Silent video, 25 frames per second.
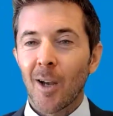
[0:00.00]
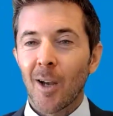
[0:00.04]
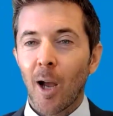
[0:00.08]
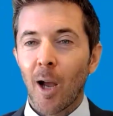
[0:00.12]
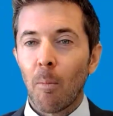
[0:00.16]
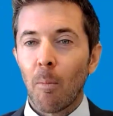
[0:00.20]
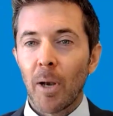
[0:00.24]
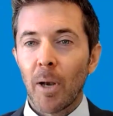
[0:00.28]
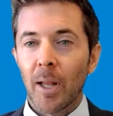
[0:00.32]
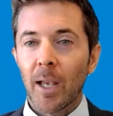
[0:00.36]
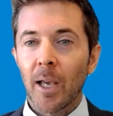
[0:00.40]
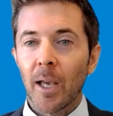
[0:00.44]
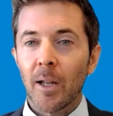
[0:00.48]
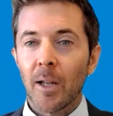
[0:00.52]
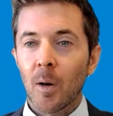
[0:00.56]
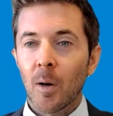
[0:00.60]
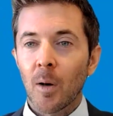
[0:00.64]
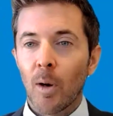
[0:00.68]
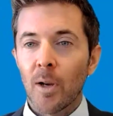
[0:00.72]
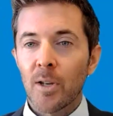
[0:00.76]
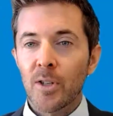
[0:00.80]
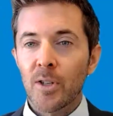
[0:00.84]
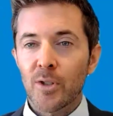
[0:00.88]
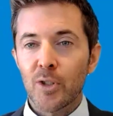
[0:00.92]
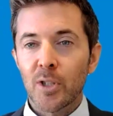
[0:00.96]
Complicated
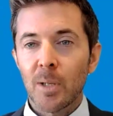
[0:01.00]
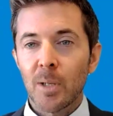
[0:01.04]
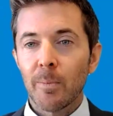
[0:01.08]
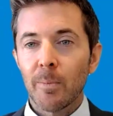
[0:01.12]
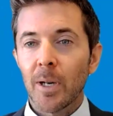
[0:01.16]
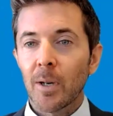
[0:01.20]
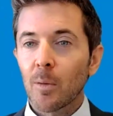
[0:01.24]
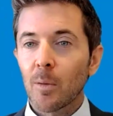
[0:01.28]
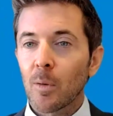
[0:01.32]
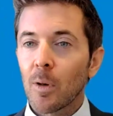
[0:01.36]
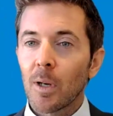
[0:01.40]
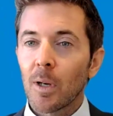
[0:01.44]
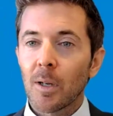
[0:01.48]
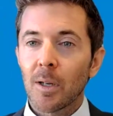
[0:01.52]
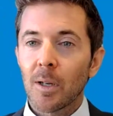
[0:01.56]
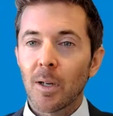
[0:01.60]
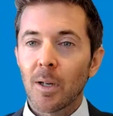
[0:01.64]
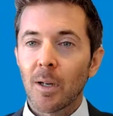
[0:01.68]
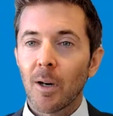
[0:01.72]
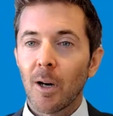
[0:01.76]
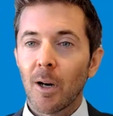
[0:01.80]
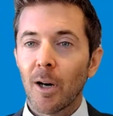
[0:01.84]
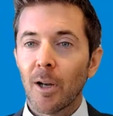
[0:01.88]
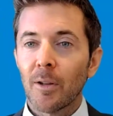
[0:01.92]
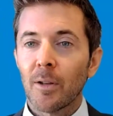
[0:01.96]
question about
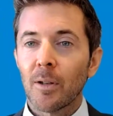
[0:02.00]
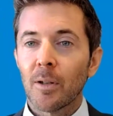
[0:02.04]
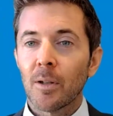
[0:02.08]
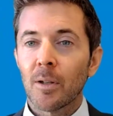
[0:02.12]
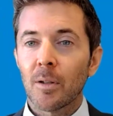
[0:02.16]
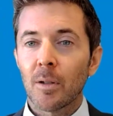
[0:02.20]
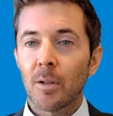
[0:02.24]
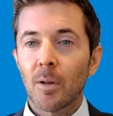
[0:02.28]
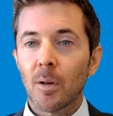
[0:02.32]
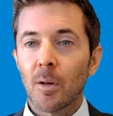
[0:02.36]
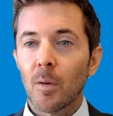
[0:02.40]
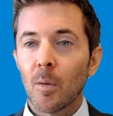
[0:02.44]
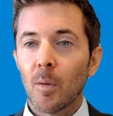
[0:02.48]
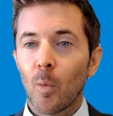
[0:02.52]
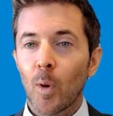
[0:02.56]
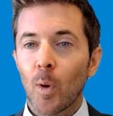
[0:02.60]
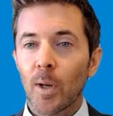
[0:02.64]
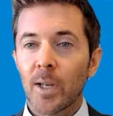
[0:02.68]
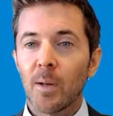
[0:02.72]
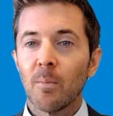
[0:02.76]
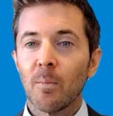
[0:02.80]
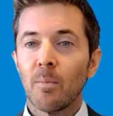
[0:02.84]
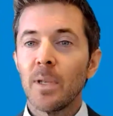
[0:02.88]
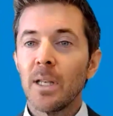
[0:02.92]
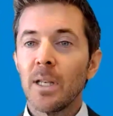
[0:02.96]
on what
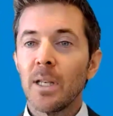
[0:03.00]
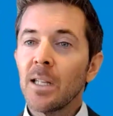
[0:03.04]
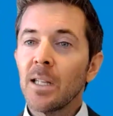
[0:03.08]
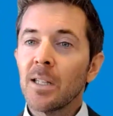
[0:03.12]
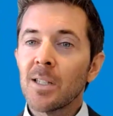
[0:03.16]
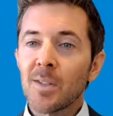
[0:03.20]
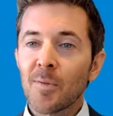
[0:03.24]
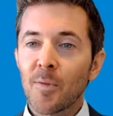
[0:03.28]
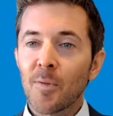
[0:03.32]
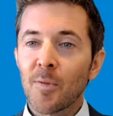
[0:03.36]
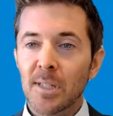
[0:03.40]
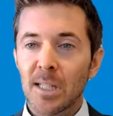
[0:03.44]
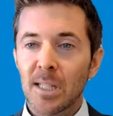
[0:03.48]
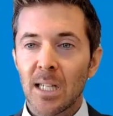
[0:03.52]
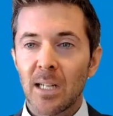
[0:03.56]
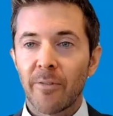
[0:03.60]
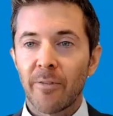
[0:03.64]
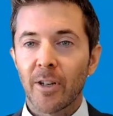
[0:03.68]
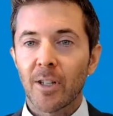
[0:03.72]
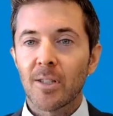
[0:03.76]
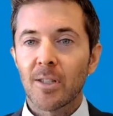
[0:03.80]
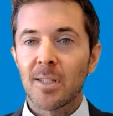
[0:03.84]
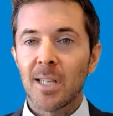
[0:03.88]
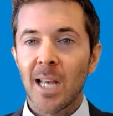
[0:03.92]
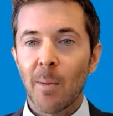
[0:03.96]
it means for South
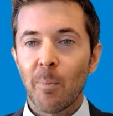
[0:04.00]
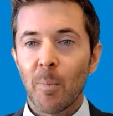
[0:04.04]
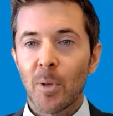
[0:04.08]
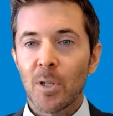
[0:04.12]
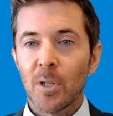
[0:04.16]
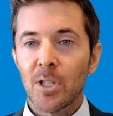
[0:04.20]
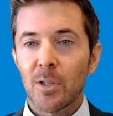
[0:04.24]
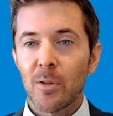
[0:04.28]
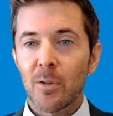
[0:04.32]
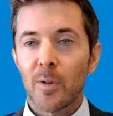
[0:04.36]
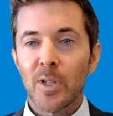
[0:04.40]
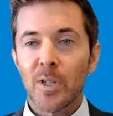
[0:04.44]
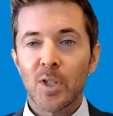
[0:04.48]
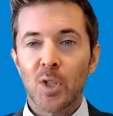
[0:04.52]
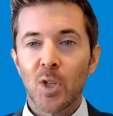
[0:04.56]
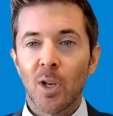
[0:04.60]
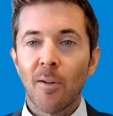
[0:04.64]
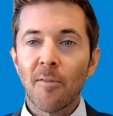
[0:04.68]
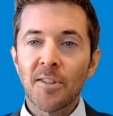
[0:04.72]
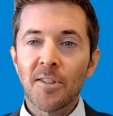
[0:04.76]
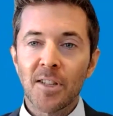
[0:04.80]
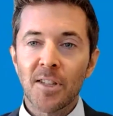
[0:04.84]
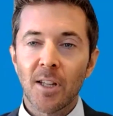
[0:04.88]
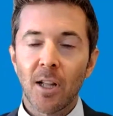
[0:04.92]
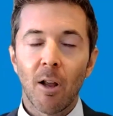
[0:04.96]
Africa to tap into the
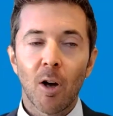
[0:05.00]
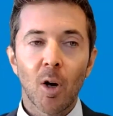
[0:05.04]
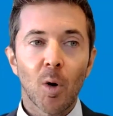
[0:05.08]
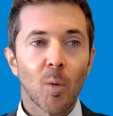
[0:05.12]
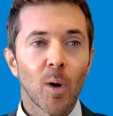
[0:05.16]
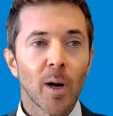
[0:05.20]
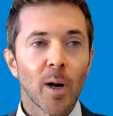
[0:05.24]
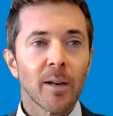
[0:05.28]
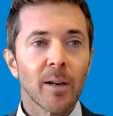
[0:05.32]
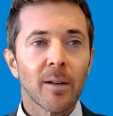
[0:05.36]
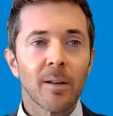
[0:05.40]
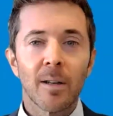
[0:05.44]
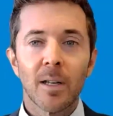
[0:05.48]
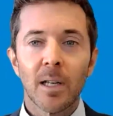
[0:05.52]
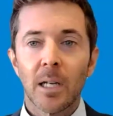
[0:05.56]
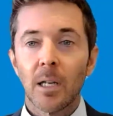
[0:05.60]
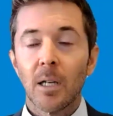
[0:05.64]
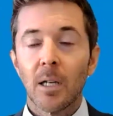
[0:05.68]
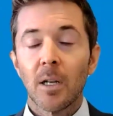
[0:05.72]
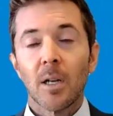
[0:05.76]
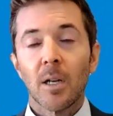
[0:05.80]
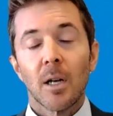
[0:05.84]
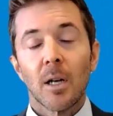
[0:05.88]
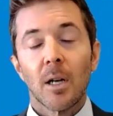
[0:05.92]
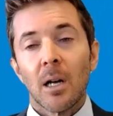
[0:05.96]
reserves in the long run.
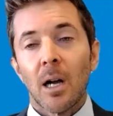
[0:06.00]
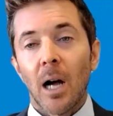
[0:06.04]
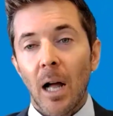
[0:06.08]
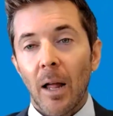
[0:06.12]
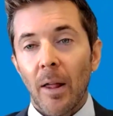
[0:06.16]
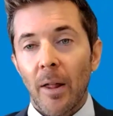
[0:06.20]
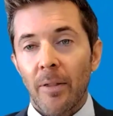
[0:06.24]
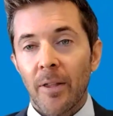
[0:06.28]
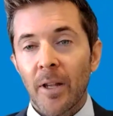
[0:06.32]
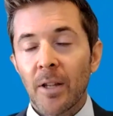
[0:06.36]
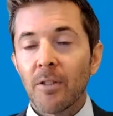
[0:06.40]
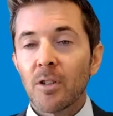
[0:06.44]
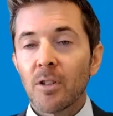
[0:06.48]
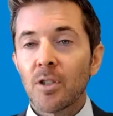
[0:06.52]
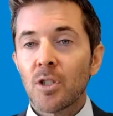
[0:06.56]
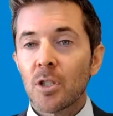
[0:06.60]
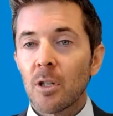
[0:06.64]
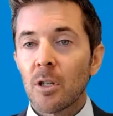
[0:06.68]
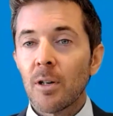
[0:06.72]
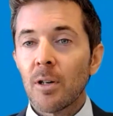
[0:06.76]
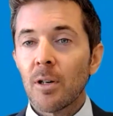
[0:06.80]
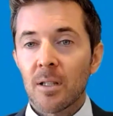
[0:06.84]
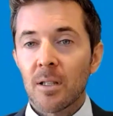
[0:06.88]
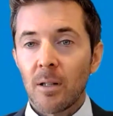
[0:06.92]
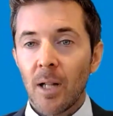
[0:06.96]
I think the
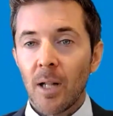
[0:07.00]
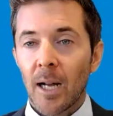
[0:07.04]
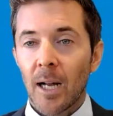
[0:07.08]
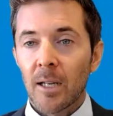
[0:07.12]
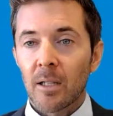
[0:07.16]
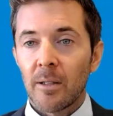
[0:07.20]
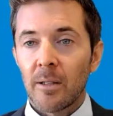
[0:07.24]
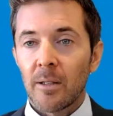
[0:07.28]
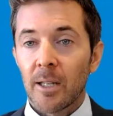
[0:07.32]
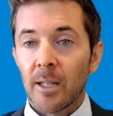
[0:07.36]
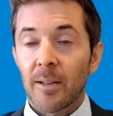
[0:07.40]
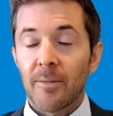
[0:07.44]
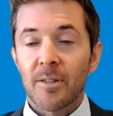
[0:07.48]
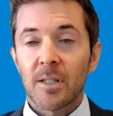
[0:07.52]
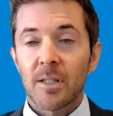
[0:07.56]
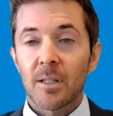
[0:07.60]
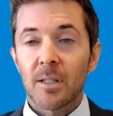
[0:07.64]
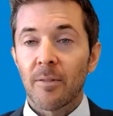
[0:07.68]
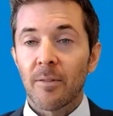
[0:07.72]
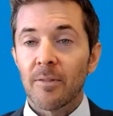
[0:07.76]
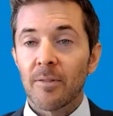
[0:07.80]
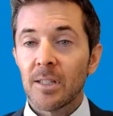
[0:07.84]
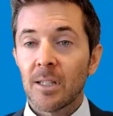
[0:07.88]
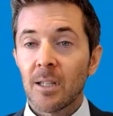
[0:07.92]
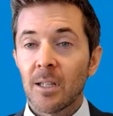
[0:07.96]
jury's still out on that.
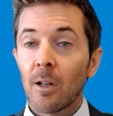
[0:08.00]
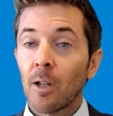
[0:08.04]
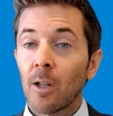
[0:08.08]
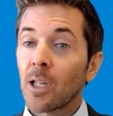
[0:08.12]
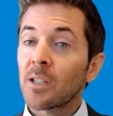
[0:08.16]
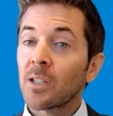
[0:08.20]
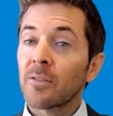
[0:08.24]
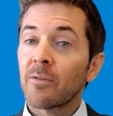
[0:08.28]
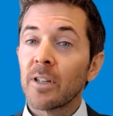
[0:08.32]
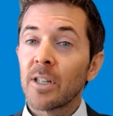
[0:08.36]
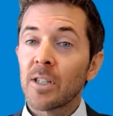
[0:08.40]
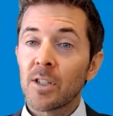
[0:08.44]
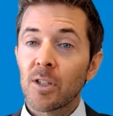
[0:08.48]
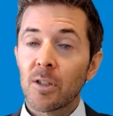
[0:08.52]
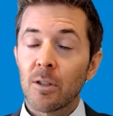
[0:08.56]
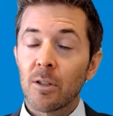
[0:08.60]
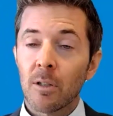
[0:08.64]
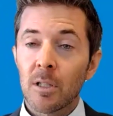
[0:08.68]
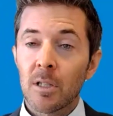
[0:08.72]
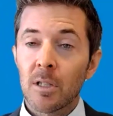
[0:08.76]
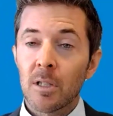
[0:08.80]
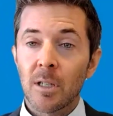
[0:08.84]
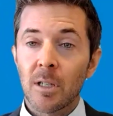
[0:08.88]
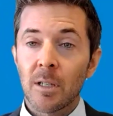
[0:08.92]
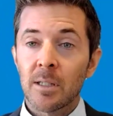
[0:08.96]
I've seen a lot of
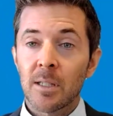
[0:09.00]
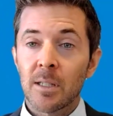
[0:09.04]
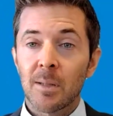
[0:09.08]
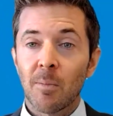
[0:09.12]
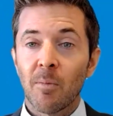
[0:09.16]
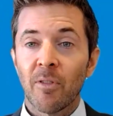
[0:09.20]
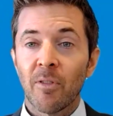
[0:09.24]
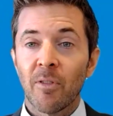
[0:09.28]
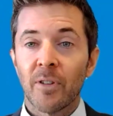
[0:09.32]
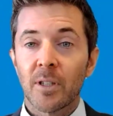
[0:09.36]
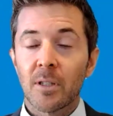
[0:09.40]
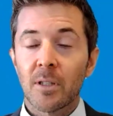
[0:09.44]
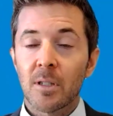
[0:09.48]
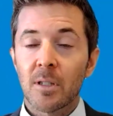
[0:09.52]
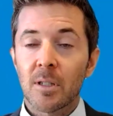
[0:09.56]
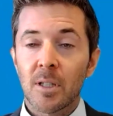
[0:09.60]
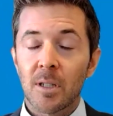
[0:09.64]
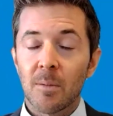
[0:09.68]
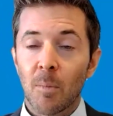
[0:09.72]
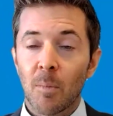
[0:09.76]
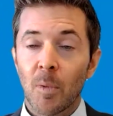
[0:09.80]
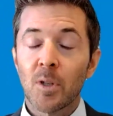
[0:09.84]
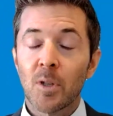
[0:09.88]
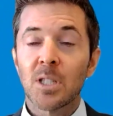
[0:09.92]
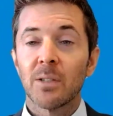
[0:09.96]
research, and some of it,
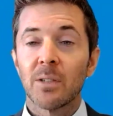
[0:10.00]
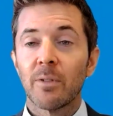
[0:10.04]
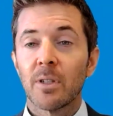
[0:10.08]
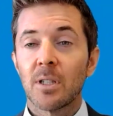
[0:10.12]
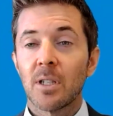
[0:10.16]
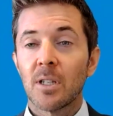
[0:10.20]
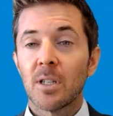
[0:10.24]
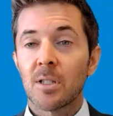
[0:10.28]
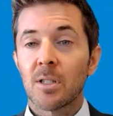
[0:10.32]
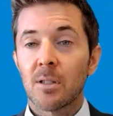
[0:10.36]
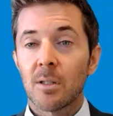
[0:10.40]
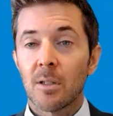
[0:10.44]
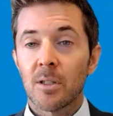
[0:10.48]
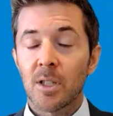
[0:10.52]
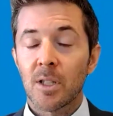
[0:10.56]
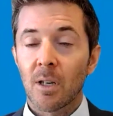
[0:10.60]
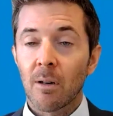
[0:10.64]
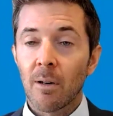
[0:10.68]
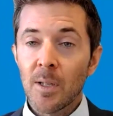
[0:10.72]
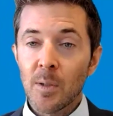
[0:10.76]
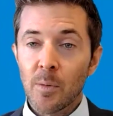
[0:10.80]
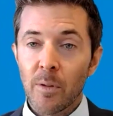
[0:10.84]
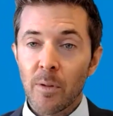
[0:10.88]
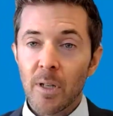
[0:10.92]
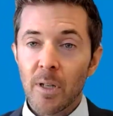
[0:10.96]
most of it,
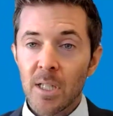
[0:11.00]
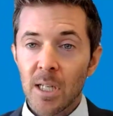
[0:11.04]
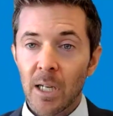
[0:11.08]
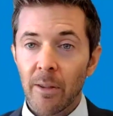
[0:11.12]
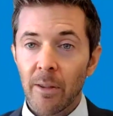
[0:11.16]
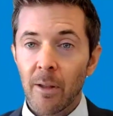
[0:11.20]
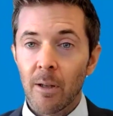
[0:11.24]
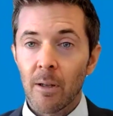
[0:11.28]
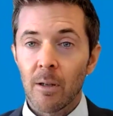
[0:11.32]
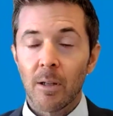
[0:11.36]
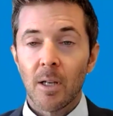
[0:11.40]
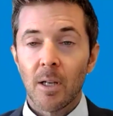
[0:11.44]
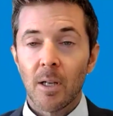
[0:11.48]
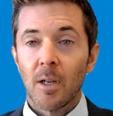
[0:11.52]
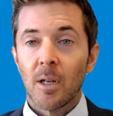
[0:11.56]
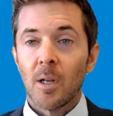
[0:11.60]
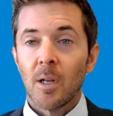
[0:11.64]
disagrees with each other.